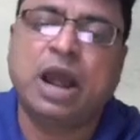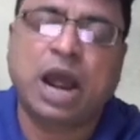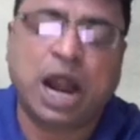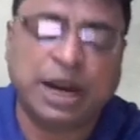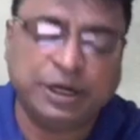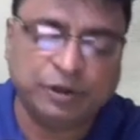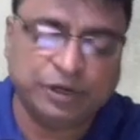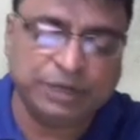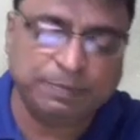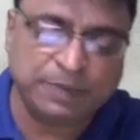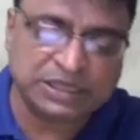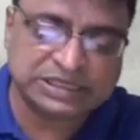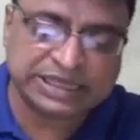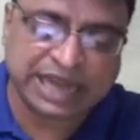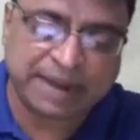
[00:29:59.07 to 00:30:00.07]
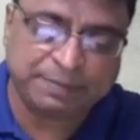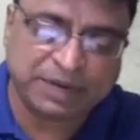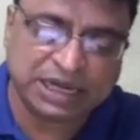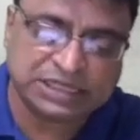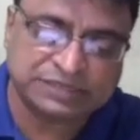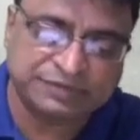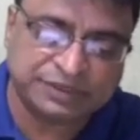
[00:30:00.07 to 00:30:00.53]
And you replace
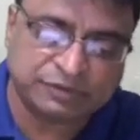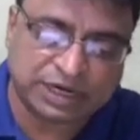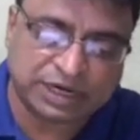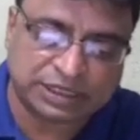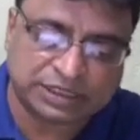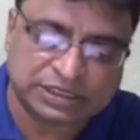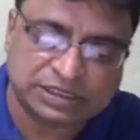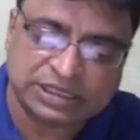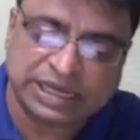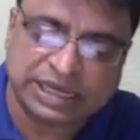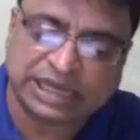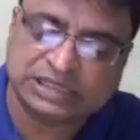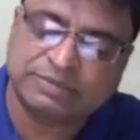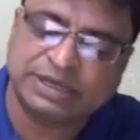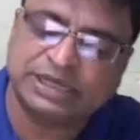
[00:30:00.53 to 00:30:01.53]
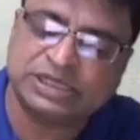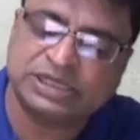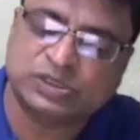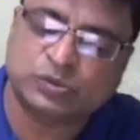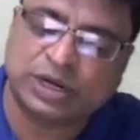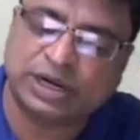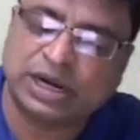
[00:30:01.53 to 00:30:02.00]
capital X with what? X
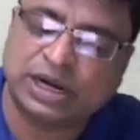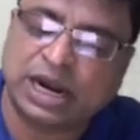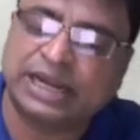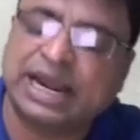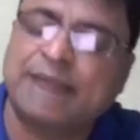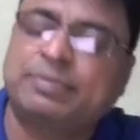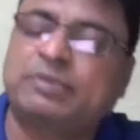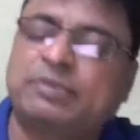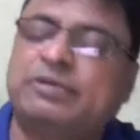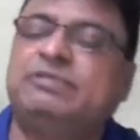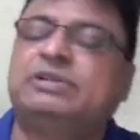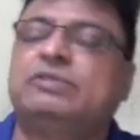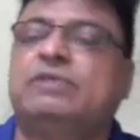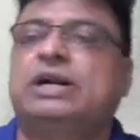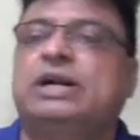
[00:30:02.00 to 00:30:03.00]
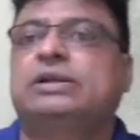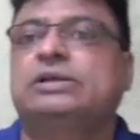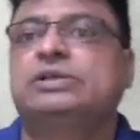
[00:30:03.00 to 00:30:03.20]
minus 1, and capital Y with what?